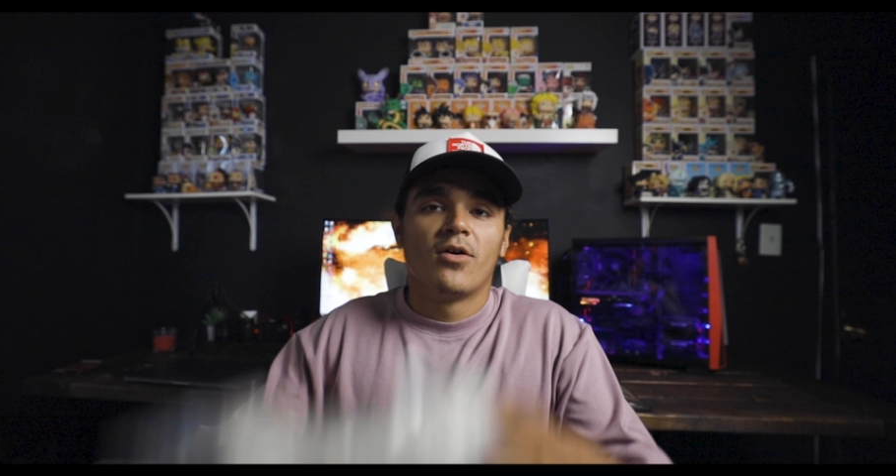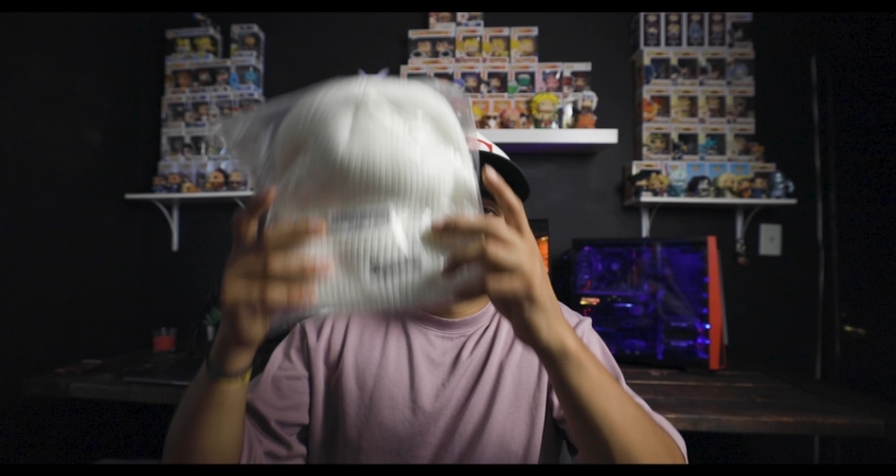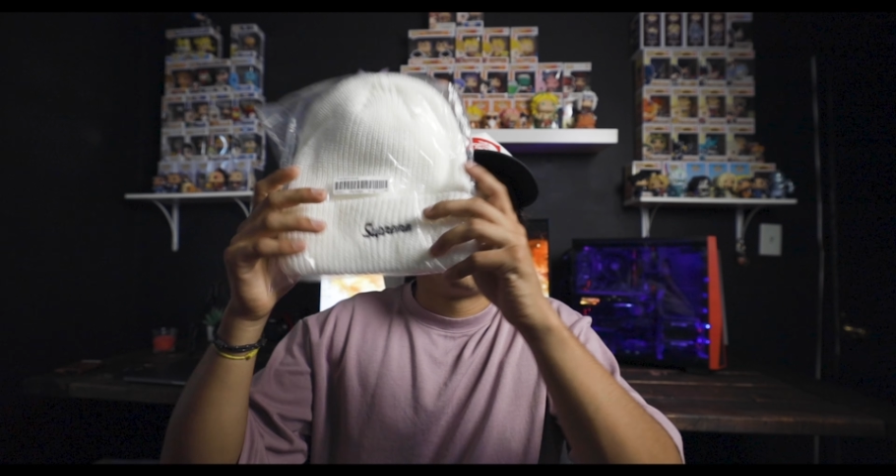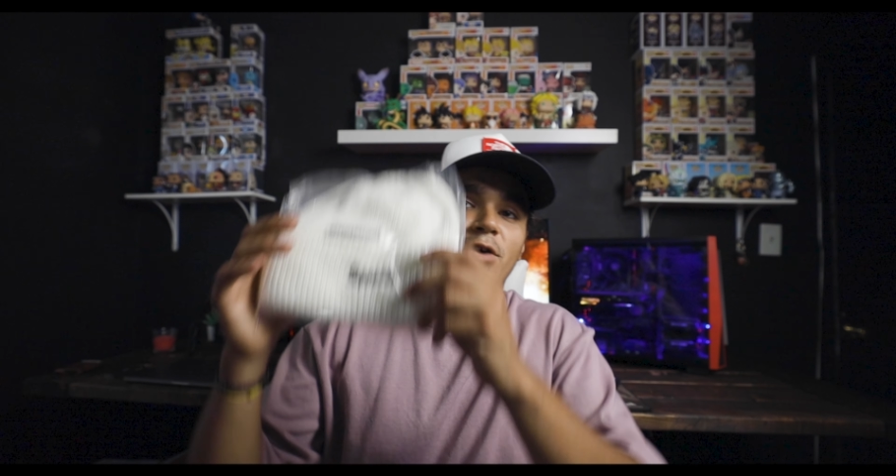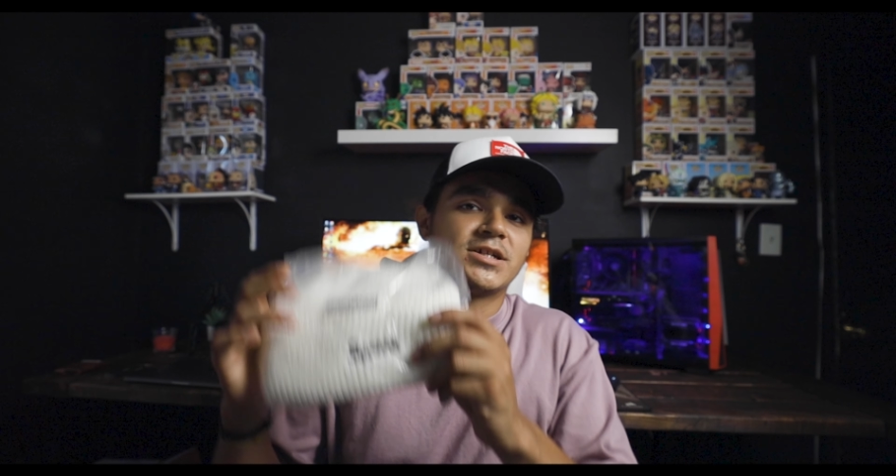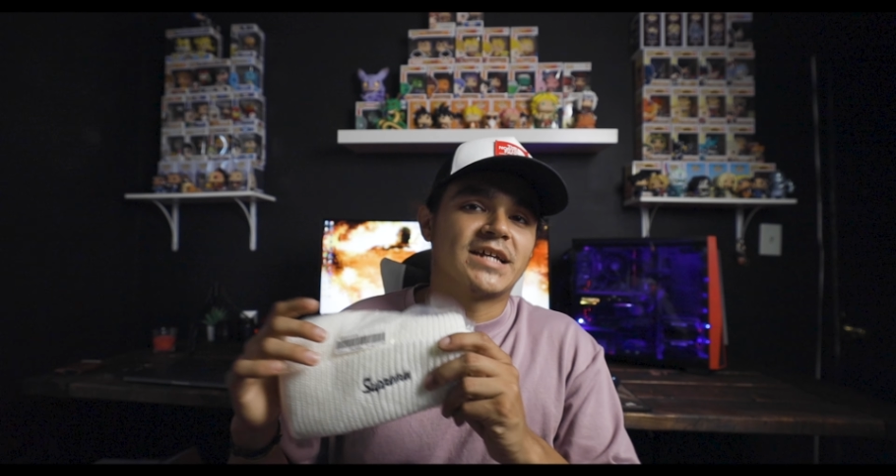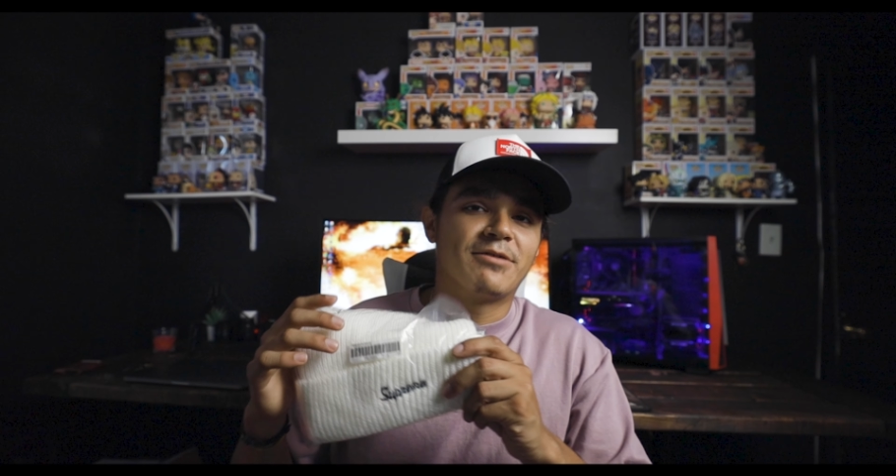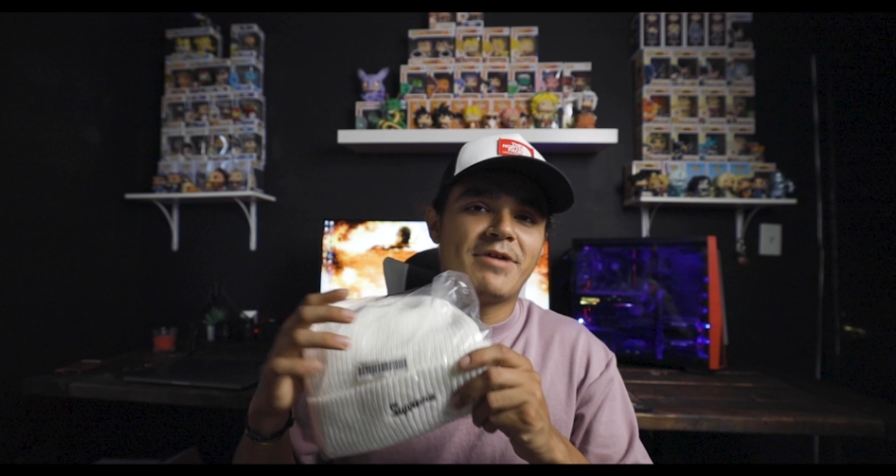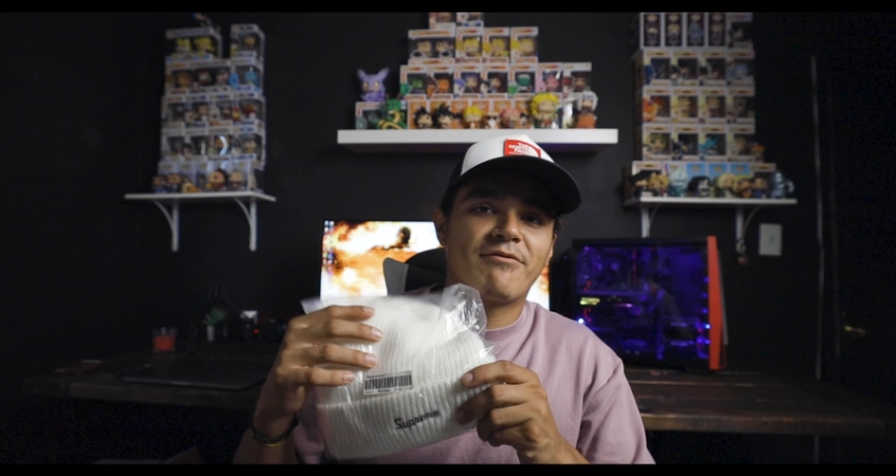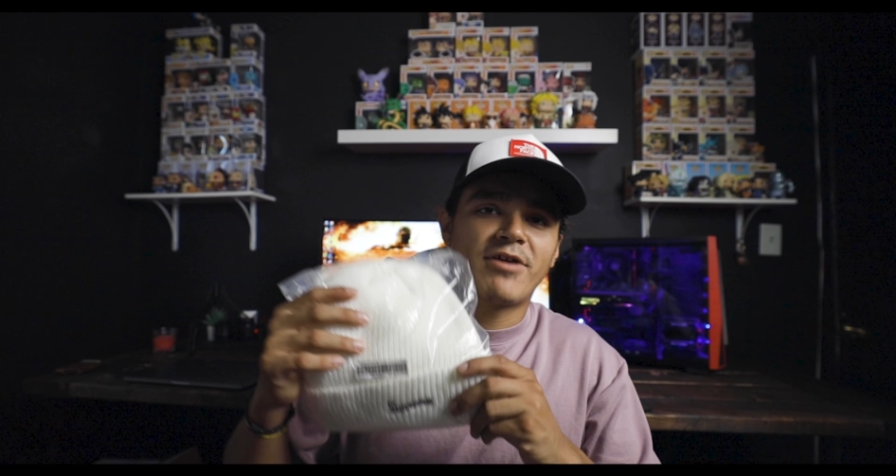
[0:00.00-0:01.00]
First item
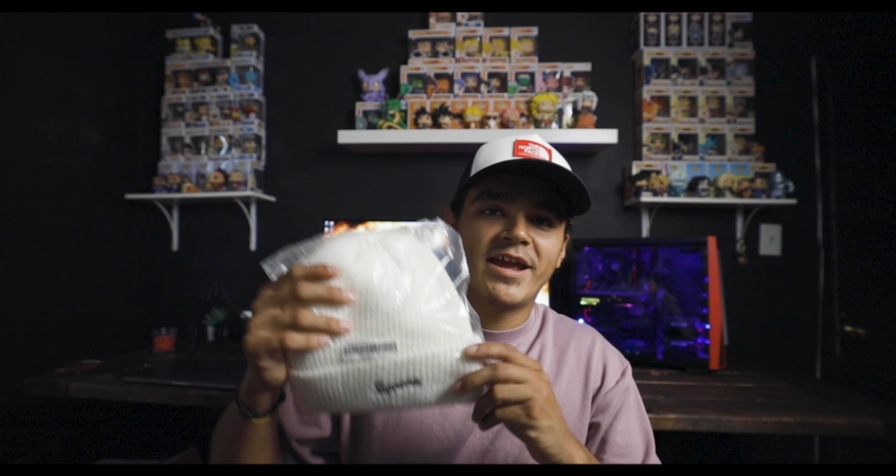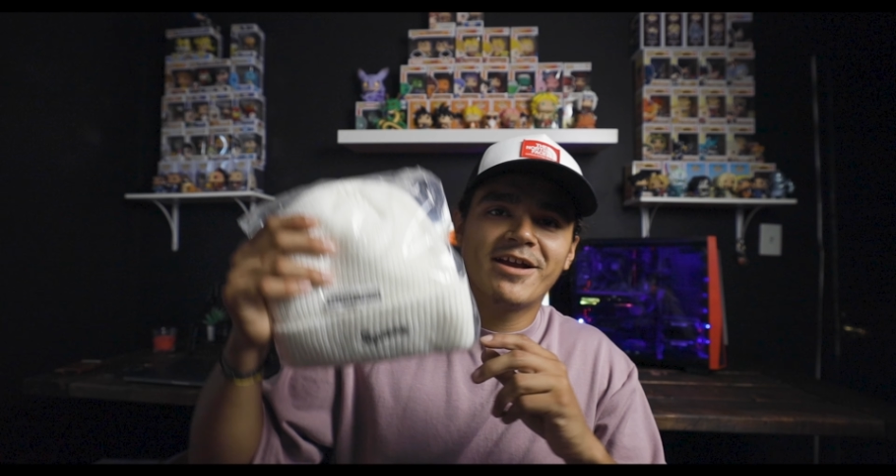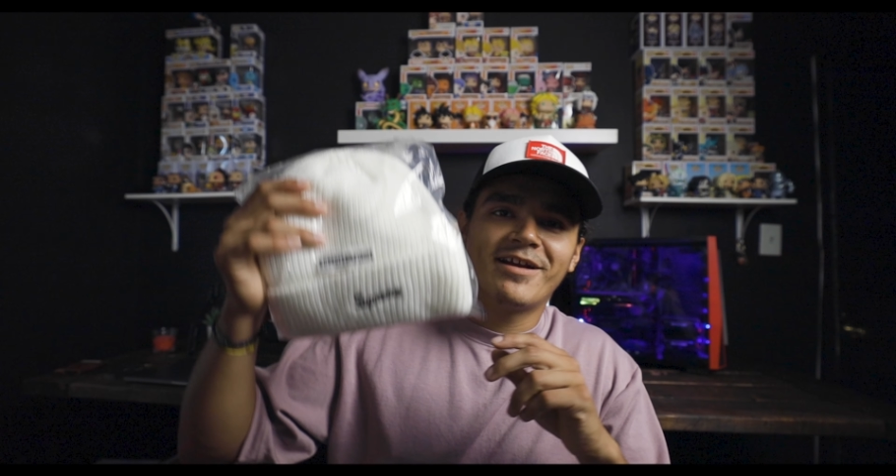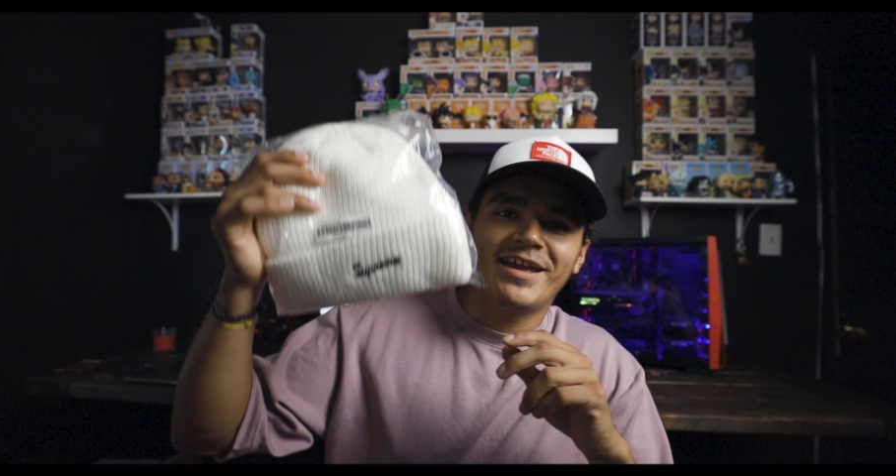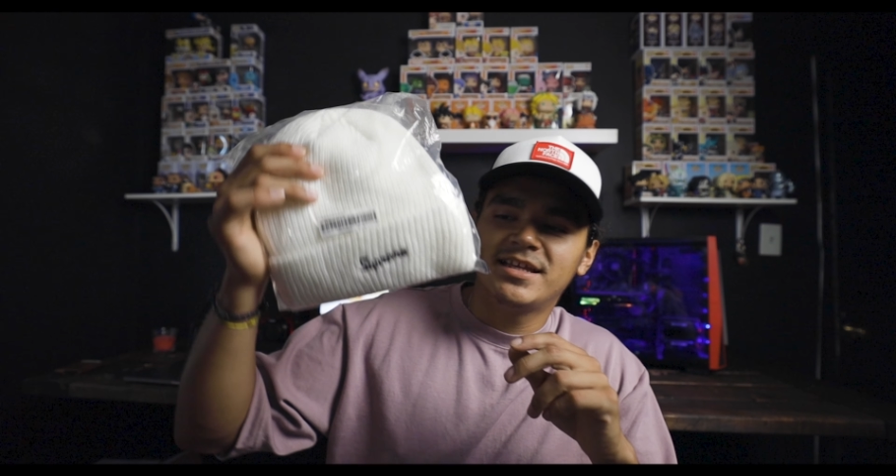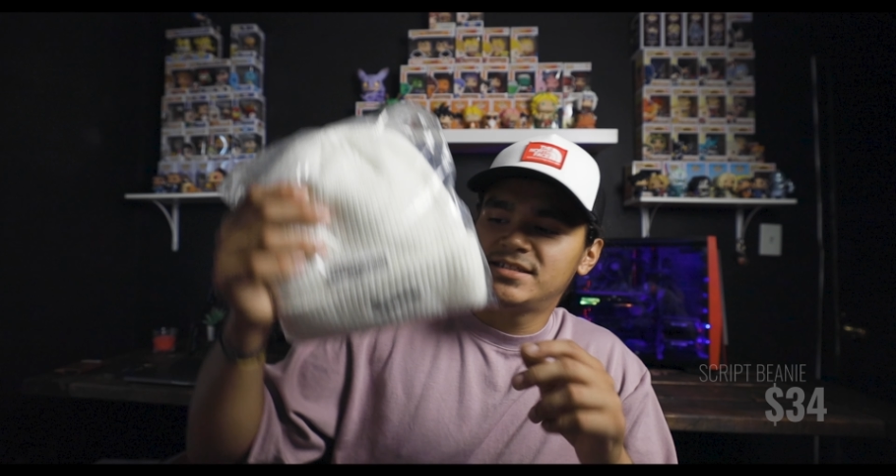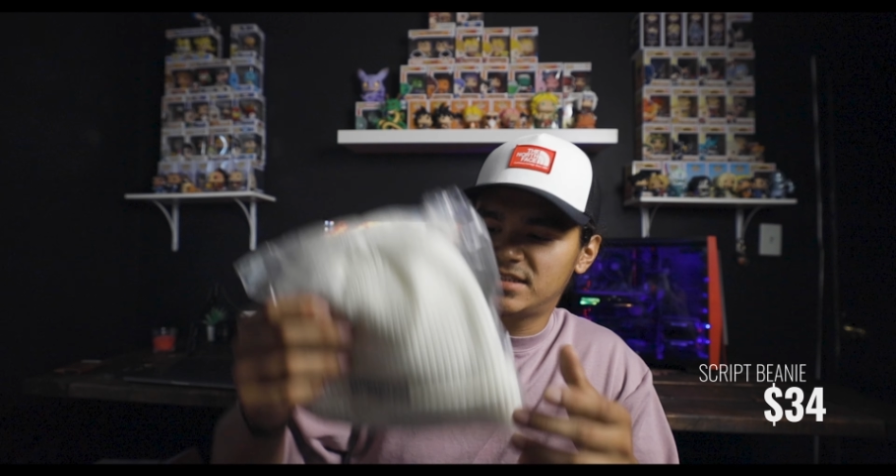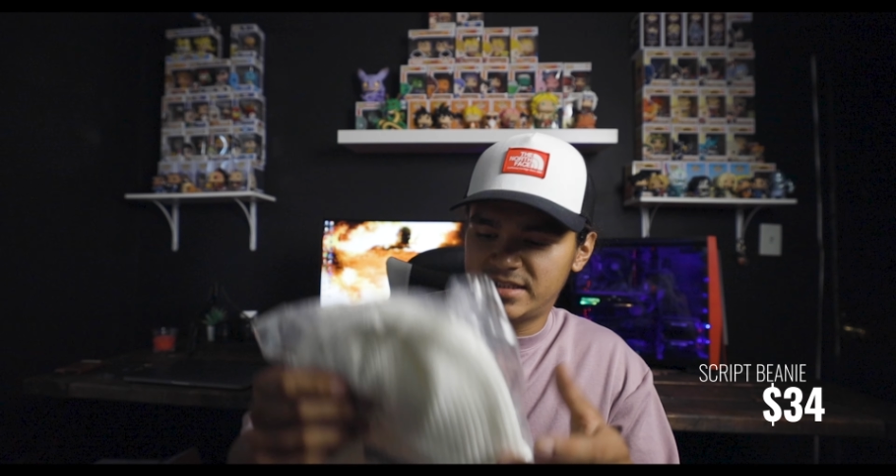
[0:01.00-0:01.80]
we have right here is this.